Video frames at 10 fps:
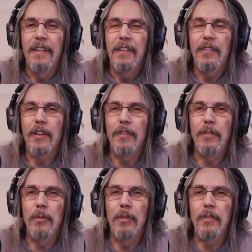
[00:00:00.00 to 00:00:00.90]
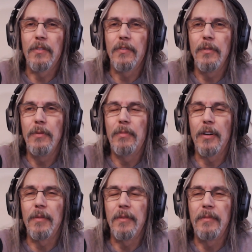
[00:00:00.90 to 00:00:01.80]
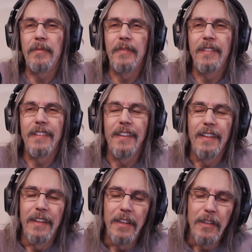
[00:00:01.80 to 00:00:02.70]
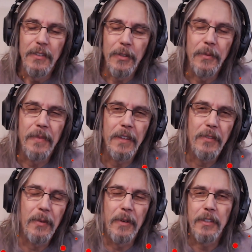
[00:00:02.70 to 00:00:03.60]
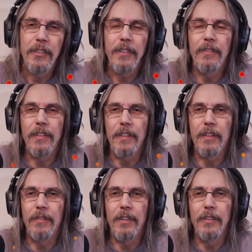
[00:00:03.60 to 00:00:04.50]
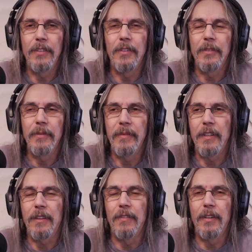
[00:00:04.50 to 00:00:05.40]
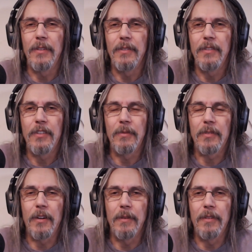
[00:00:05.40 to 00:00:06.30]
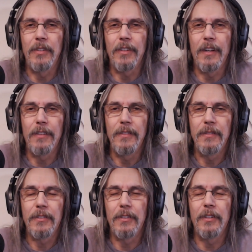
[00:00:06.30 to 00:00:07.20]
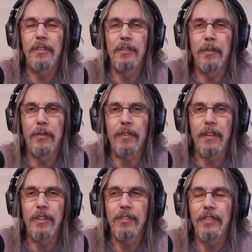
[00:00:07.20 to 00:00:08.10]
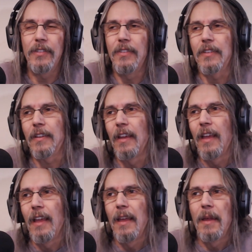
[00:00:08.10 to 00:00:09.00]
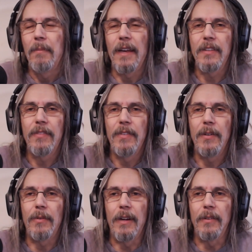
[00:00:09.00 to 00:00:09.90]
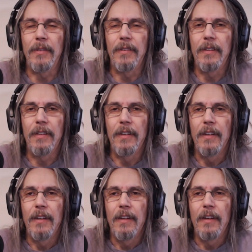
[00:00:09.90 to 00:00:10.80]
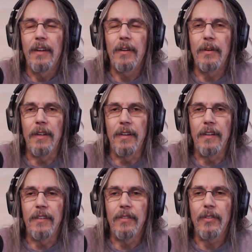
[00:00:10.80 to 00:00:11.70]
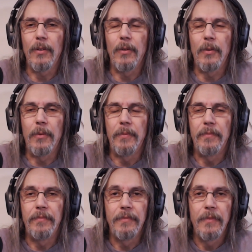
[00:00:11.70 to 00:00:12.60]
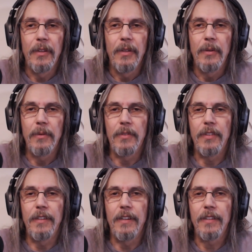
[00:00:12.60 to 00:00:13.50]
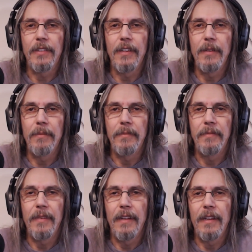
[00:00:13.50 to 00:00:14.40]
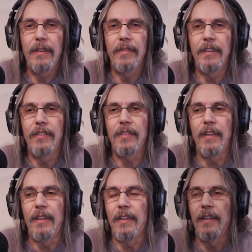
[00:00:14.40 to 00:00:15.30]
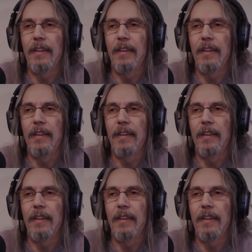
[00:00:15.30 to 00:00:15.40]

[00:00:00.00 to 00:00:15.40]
Solve the world's food problem. So, thanks for watching. If you liked the video, you know, like the video and subscribe to the channel. Turn on your notifications. Pass the video around. All right. So, we'll see you next time. Have a nice day.